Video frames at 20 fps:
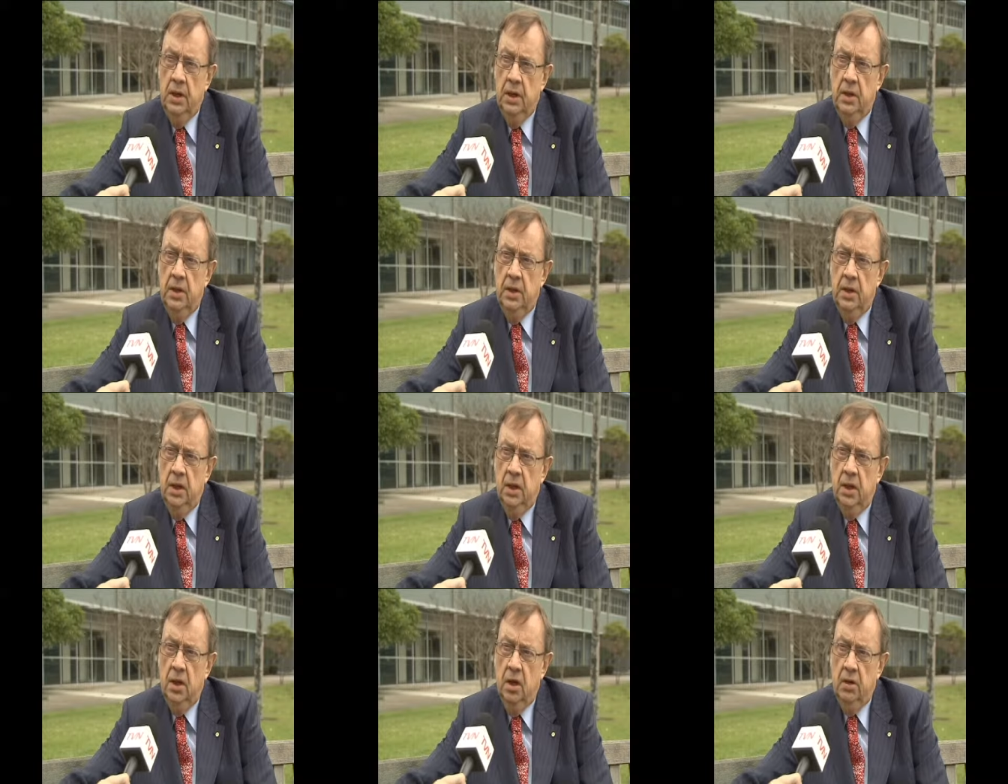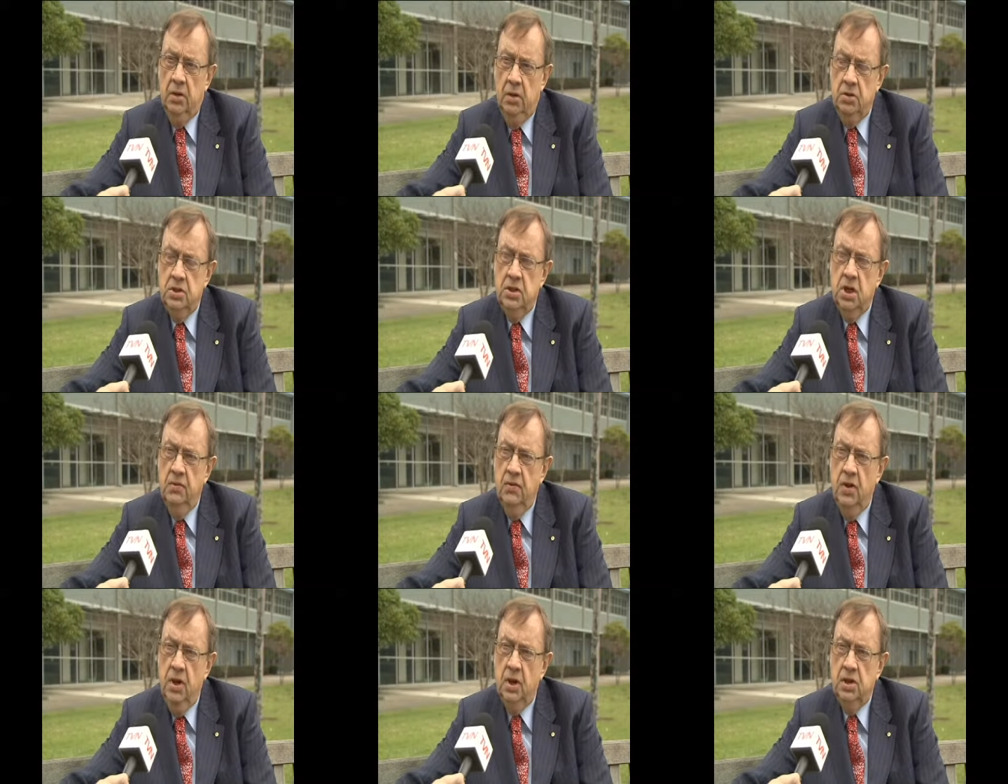And uh, I'll use
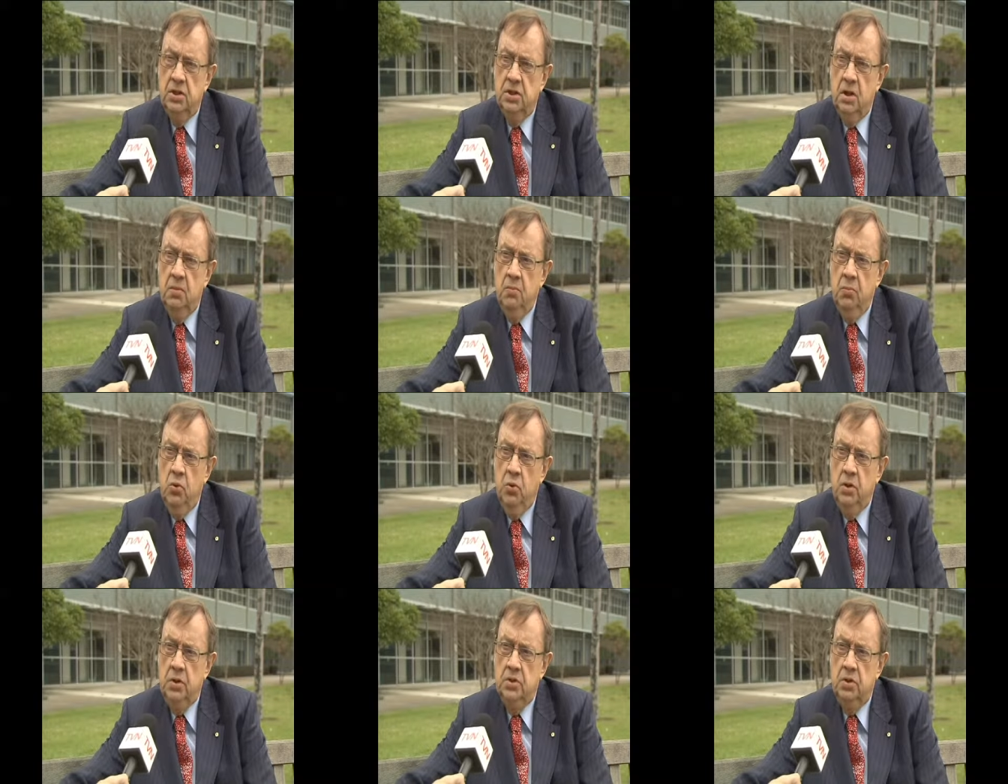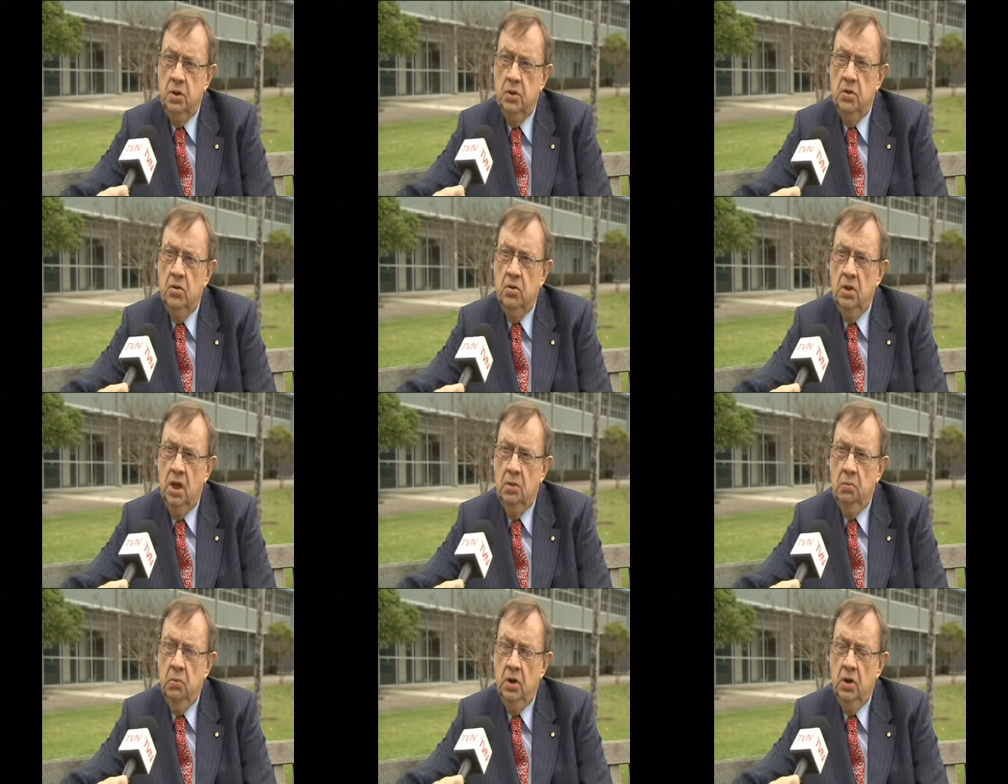TVN at some point to do
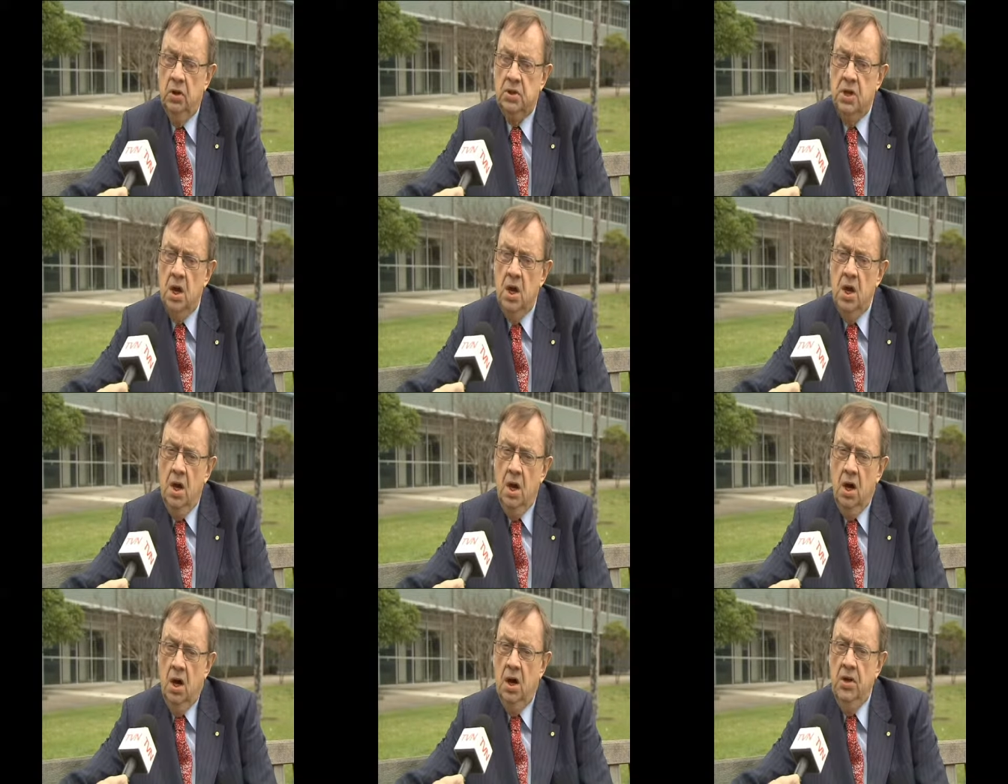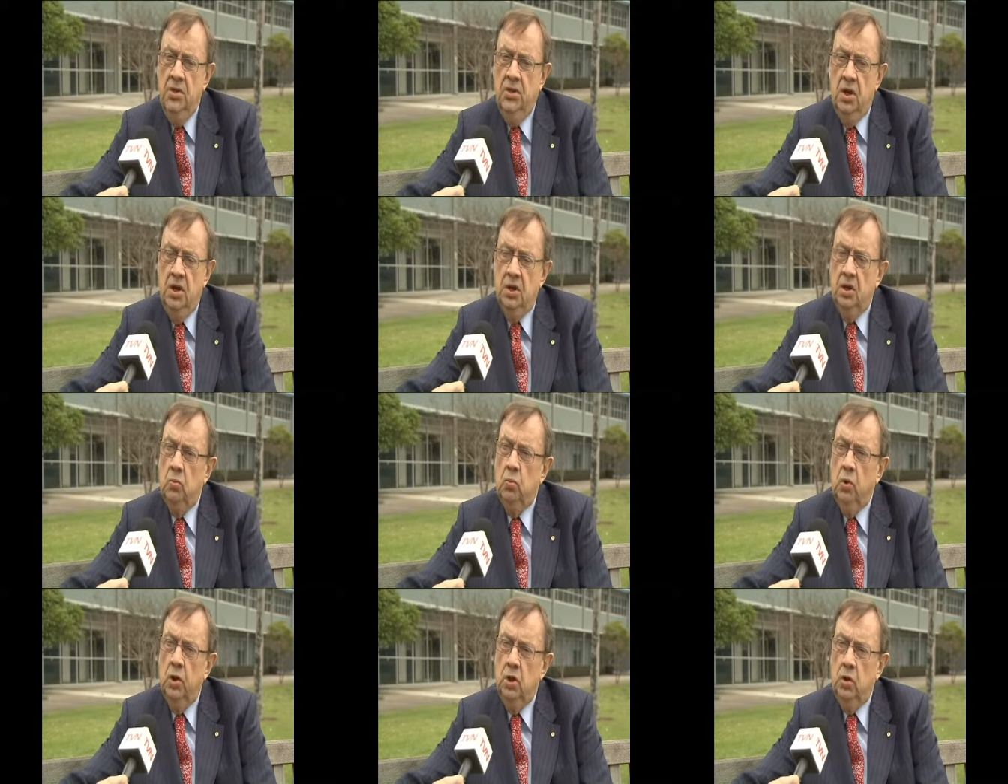that because I think
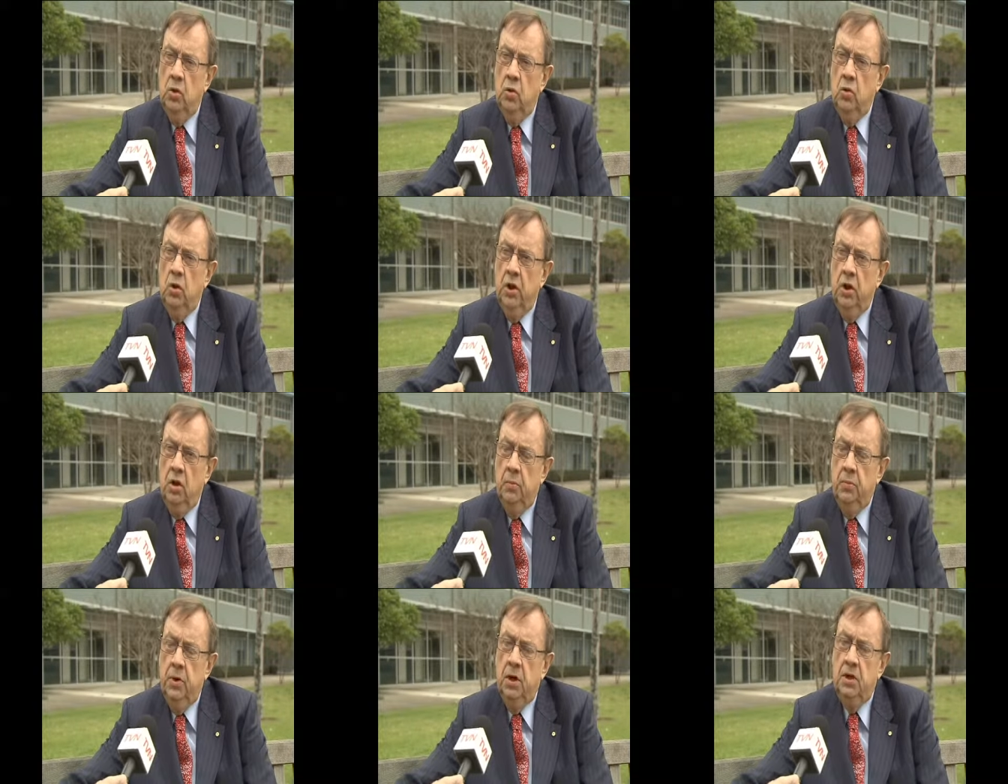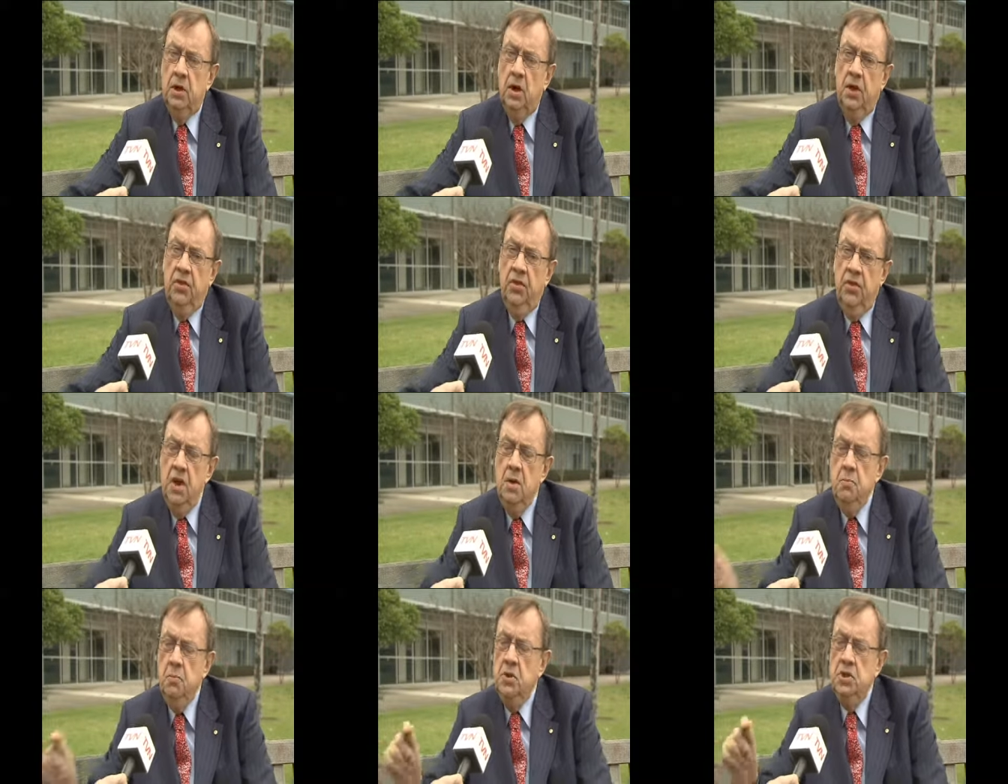that we can all help. I, I
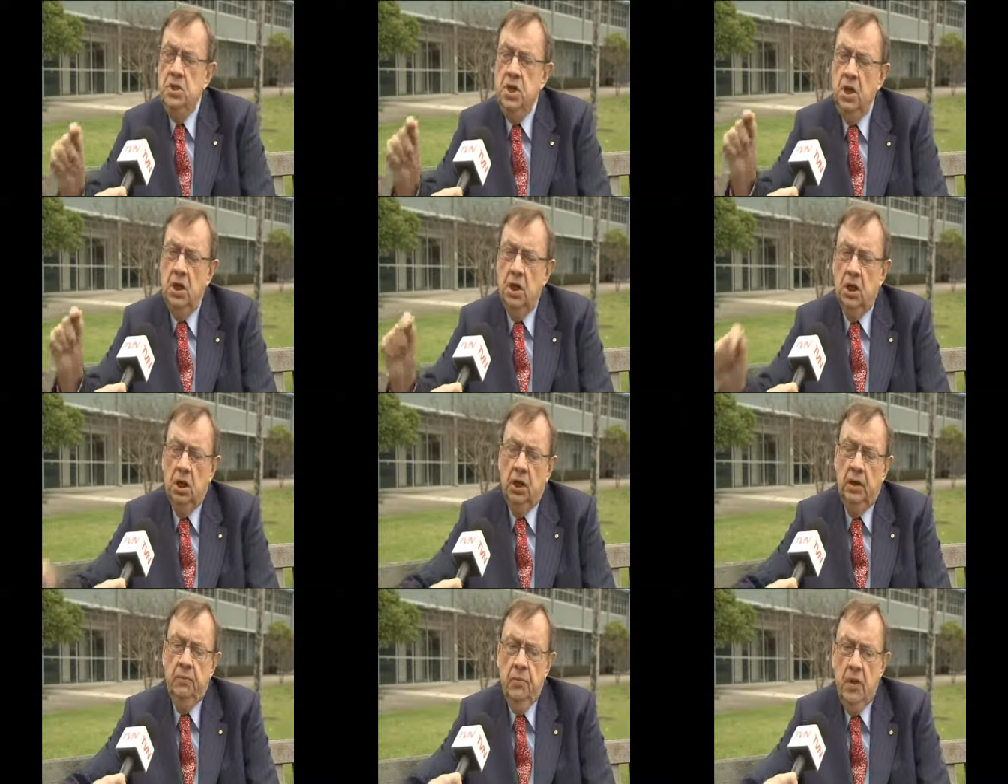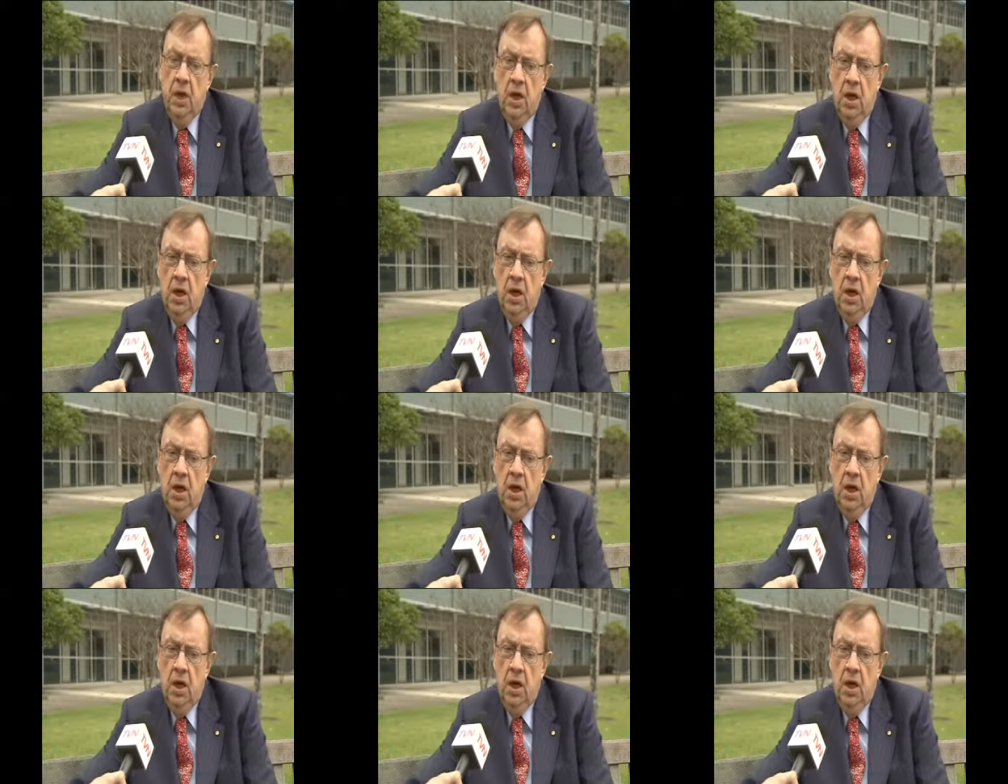think particularly